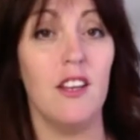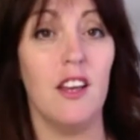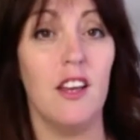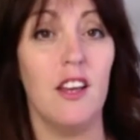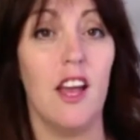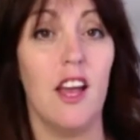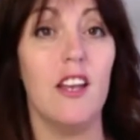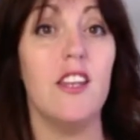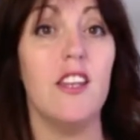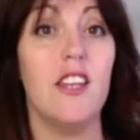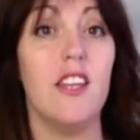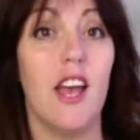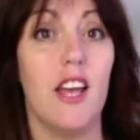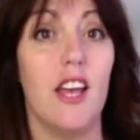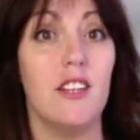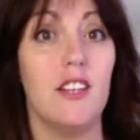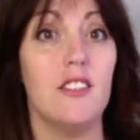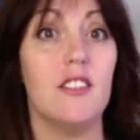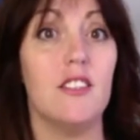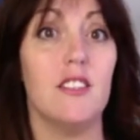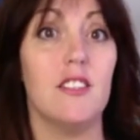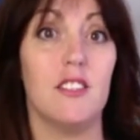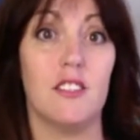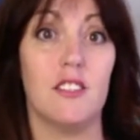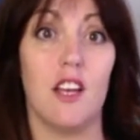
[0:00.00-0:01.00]
and then
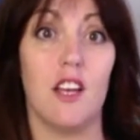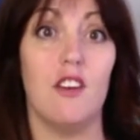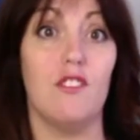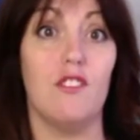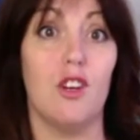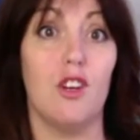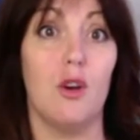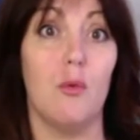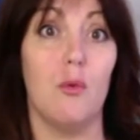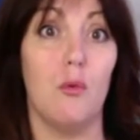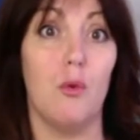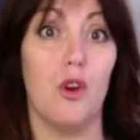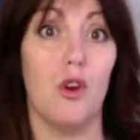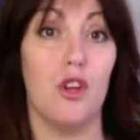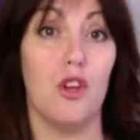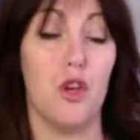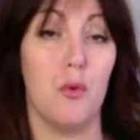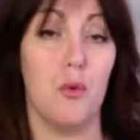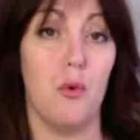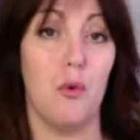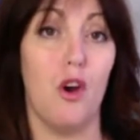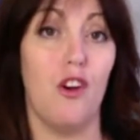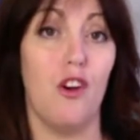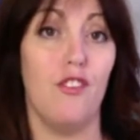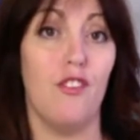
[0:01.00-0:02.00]
discover what you
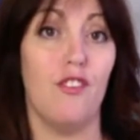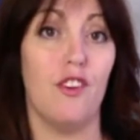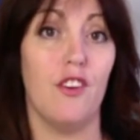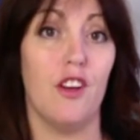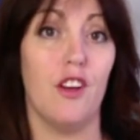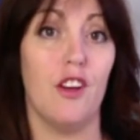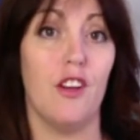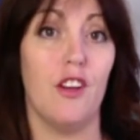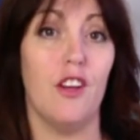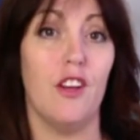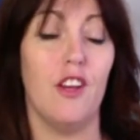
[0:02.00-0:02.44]
offer.